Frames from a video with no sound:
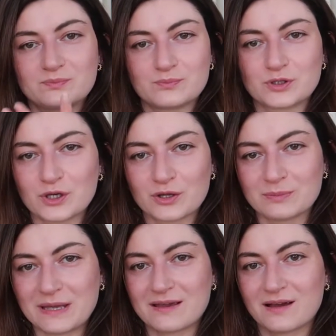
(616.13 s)
putting on
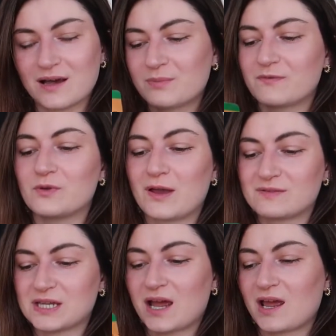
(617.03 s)
the makeup if you
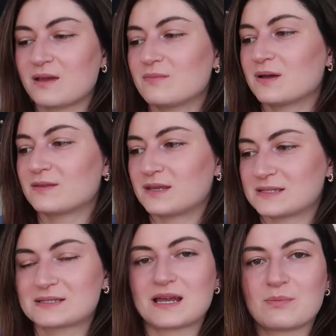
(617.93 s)
have time
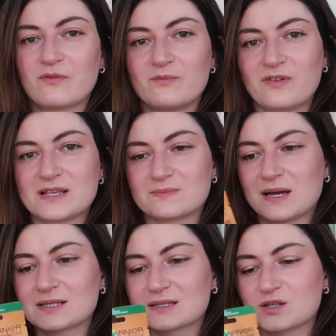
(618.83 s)
this type of face
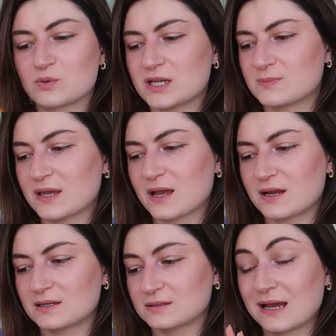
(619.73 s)
mask this one is by
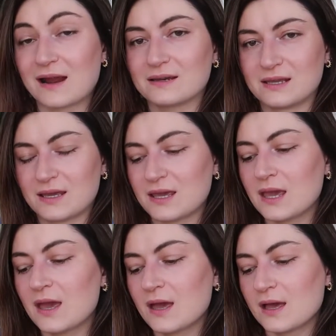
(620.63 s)

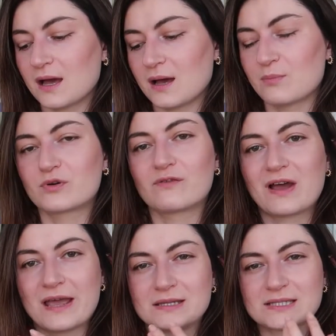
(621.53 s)
Garnier um,
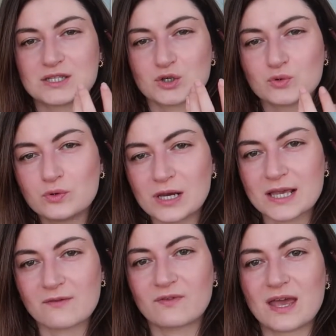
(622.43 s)
provides such a
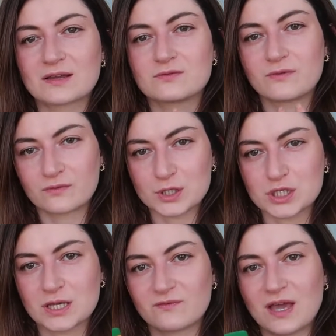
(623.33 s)
cooling effect
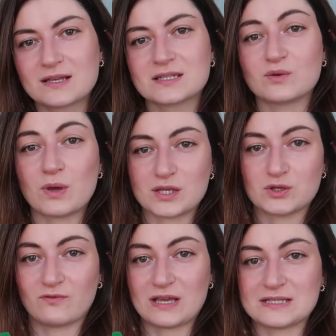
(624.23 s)
refreshing effect and wakes
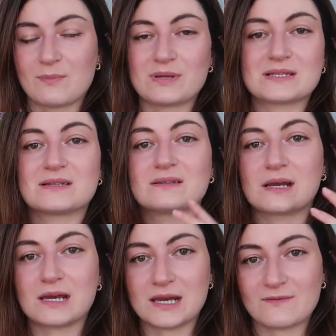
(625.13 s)
your face up
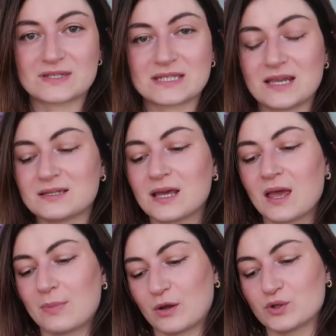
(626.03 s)
instantly lifts it
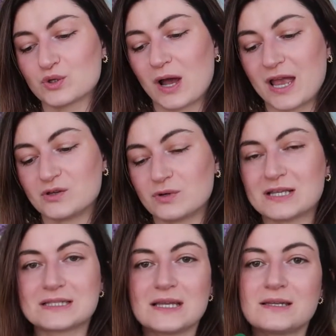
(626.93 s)
but also
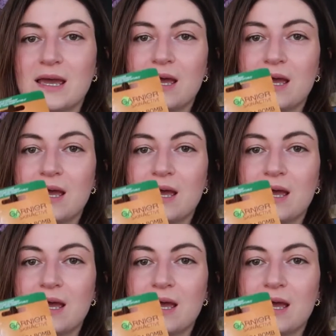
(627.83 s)
hydrates it